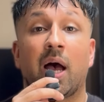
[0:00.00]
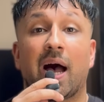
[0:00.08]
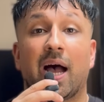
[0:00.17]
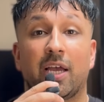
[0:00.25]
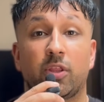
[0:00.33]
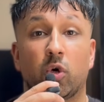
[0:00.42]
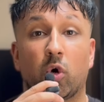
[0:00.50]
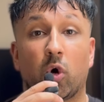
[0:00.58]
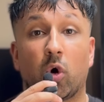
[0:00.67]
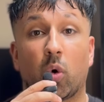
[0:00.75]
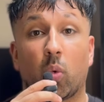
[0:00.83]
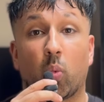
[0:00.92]
I
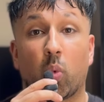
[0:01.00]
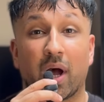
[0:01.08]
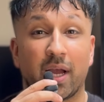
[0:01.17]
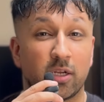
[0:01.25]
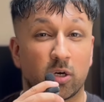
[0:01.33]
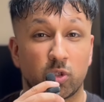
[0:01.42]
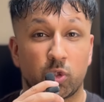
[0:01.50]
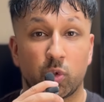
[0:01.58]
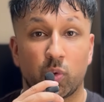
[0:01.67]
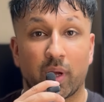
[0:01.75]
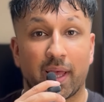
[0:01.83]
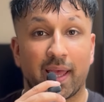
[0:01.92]
thought, why not
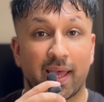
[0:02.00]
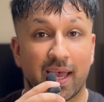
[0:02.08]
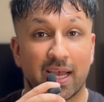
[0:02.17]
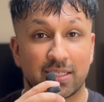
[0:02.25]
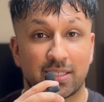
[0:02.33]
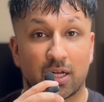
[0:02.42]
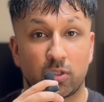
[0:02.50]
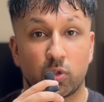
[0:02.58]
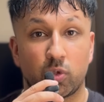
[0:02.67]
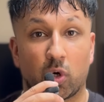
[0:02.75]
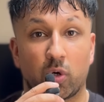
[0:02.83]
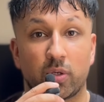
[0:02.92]
do a hairstyle
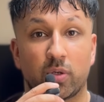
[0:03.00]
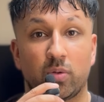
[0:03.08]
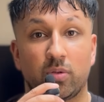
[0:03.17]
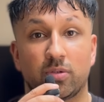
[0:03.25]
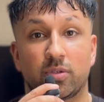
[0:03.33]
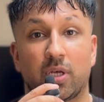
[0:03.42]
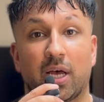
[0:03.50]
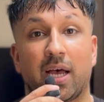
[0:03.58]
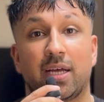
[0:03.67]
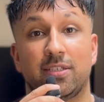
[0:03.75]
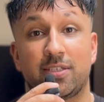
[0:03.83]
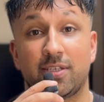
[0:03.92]
tutorial?
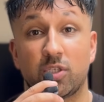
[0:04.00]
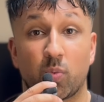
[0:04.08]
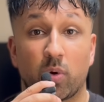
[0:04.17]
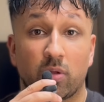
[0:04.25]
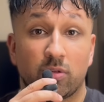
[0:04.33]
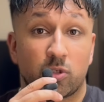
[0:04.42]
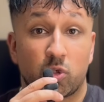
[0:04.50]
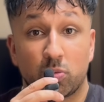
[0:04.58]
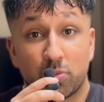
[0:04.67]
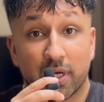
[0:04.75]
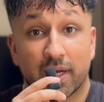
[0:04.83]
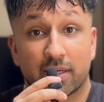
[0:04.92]
And since we're on the
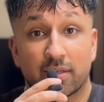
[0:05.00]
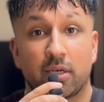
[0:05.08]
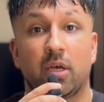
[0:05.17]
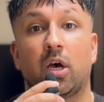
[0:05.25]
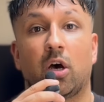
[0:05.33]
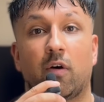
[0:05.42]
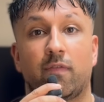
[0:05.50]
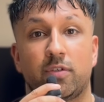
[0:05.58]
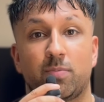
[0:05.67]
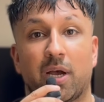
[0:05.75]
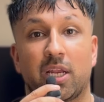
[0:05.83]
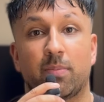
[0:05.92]
subject of
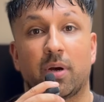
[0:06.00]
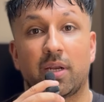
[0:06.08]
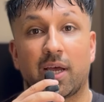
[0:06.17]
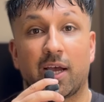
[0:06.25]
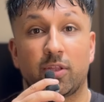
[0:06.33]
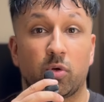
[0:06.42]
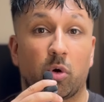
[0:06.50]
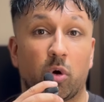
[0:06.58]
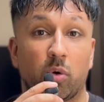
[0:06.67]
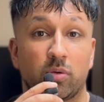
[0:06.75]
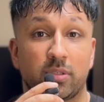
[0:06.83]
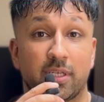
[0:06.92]
Spider-Man, I
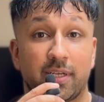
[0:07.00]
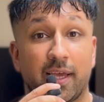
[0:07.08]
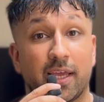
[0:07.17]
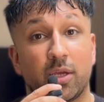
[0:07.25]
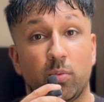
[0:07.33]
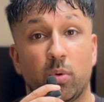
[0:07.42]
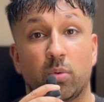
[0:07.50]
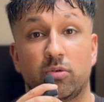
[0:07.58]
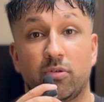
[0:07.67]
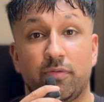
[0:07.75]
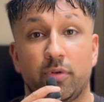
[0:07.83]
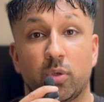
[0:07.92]
thought today we would
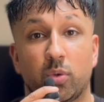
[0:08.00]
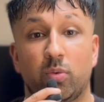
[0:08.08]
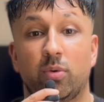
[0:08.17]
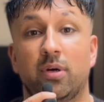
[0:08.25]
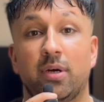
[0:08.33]
review